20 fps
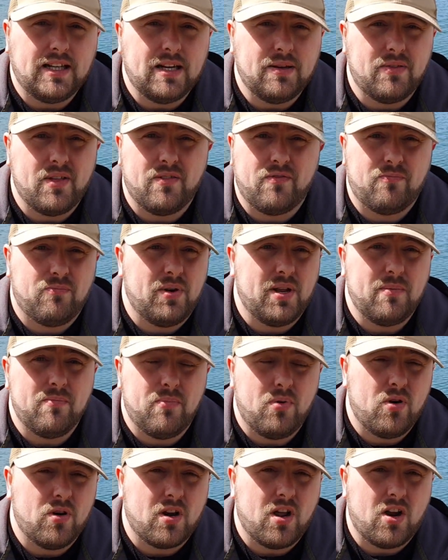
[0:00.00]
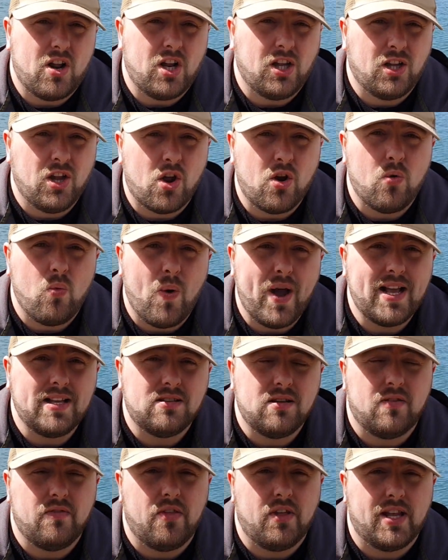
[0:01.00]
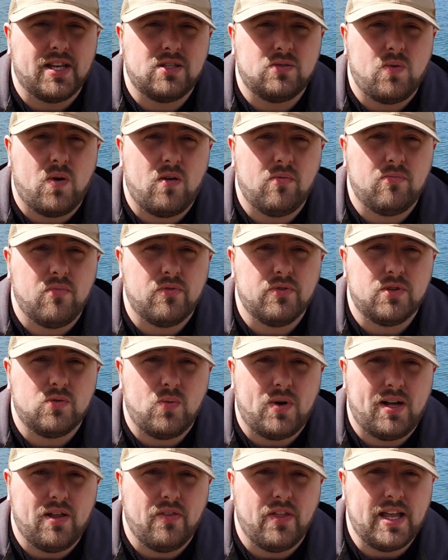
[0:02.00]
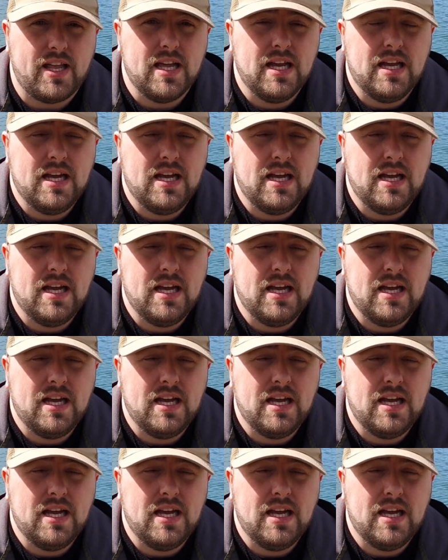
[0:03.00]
They've put in point on a lot of weight over the last 12 months while the